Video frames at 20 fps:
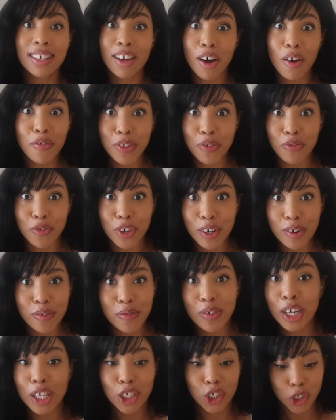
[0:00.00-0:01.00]
half the fun of
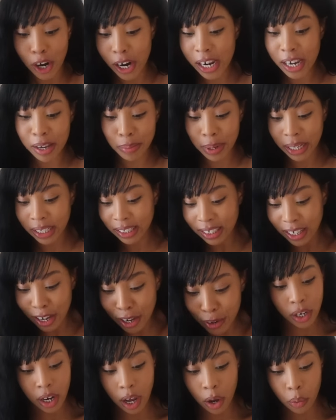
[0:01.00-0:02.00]
trying a bento.
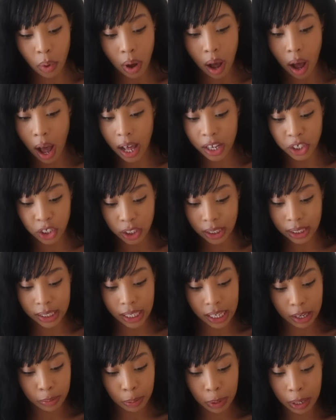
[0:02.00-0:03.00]
You know what? I just
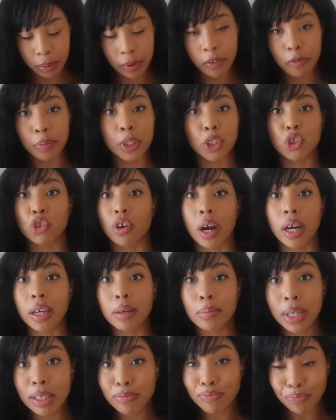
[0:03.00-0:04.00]
think people have been
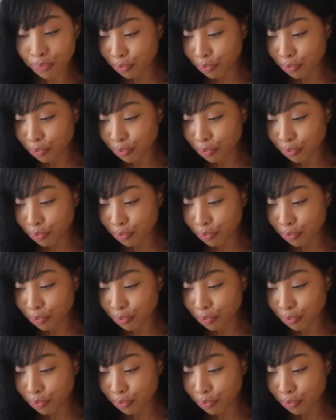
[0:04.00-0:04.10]
trying me,